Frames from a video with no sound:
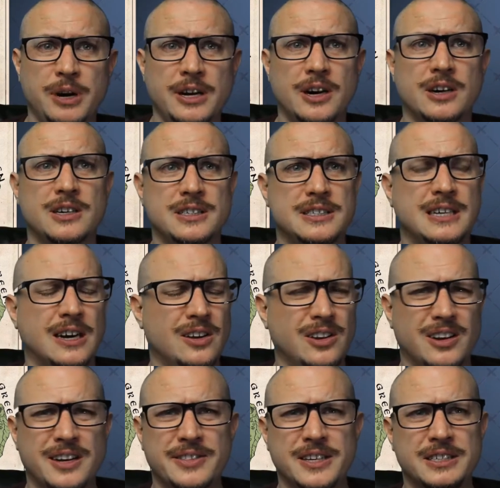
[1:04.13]
hard to tell
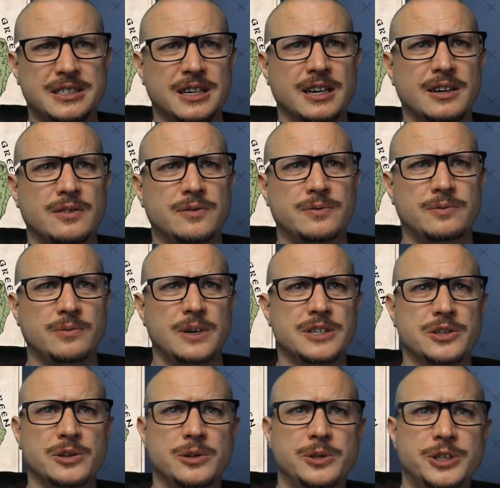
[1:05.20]
on this kind of
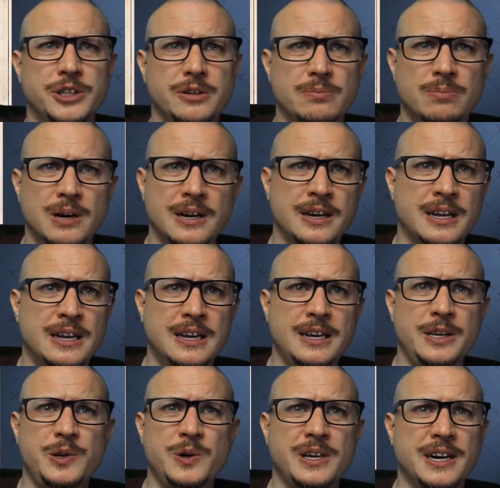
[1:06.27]
resolution, but
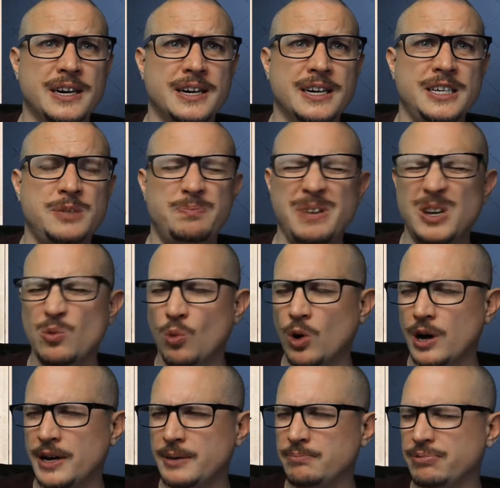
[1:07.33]
you can get a nice big
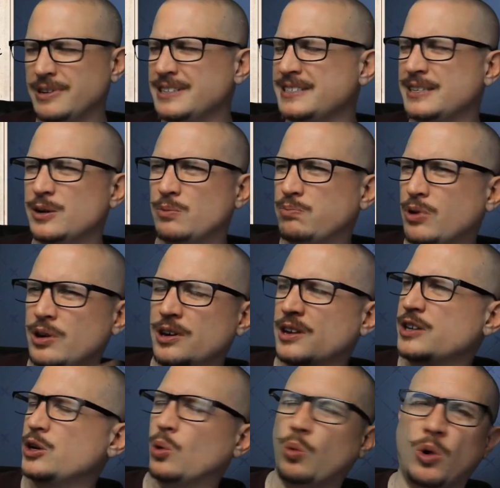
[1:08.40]
one, print it out, put it on
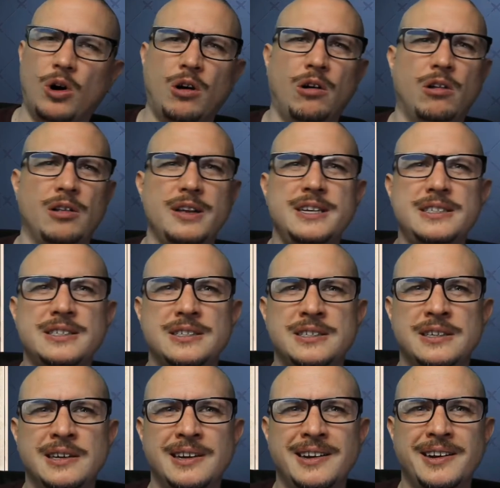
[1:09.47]
your wall. It's
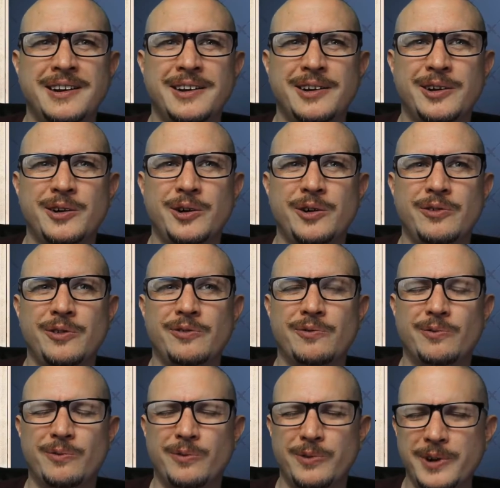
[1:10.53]

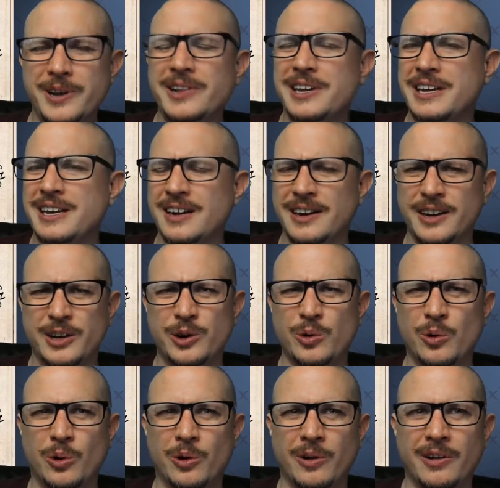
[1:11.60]
really kind of
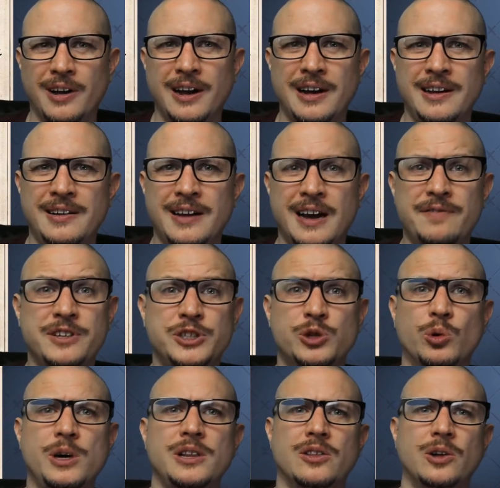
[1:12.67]
cool. I've
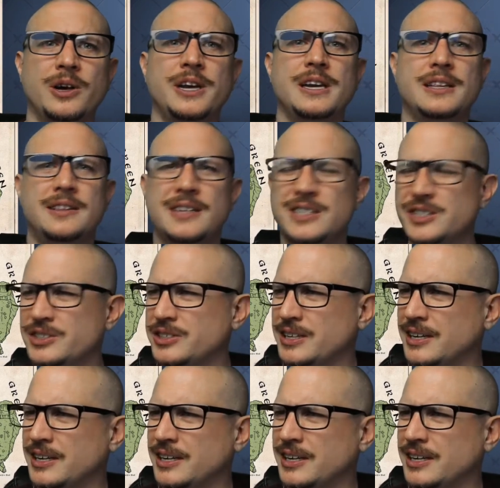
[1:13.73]
enjoyed looking at this,